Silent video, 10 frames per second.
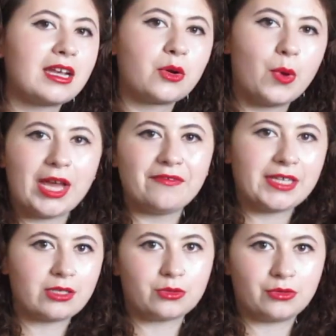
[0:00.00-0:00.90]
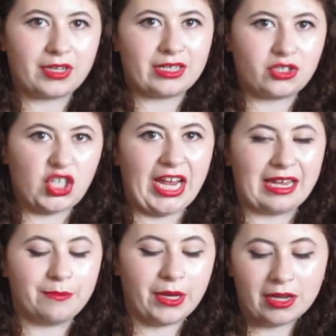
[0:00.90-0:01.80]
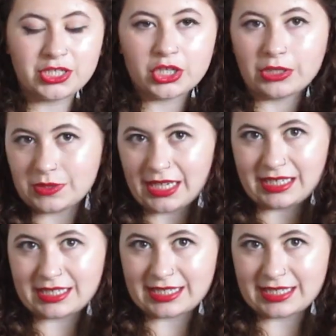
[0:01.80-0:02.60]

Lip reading: quite a Victorian shape. I don't tend to